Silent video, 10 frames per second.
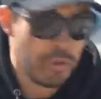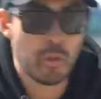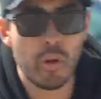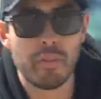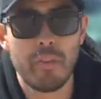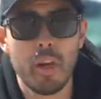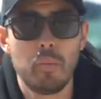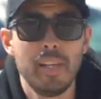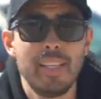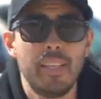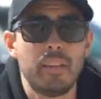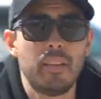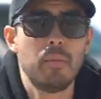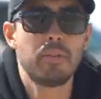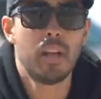If you enjoyed the video, please hit the
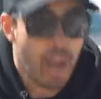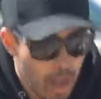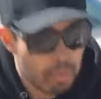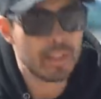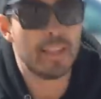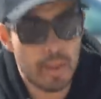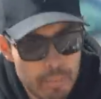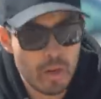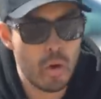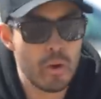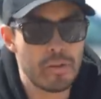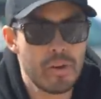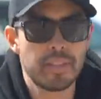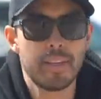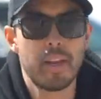thumbs up. Let me know your
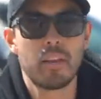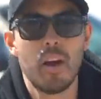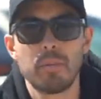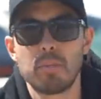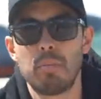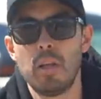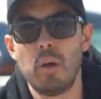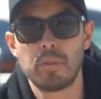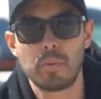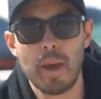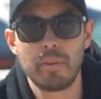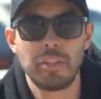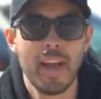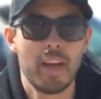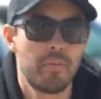thoughts down in the comments below. Subscribe to the
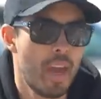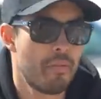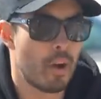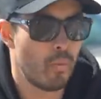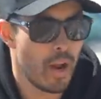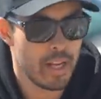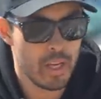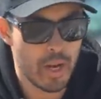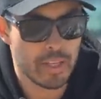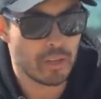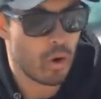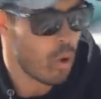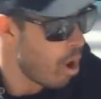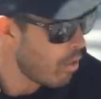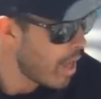channel if you haven't already. You guys know
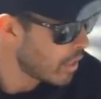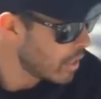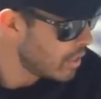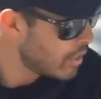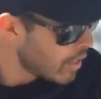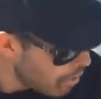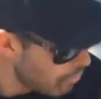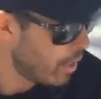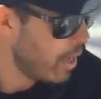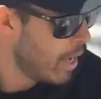all that good stuff.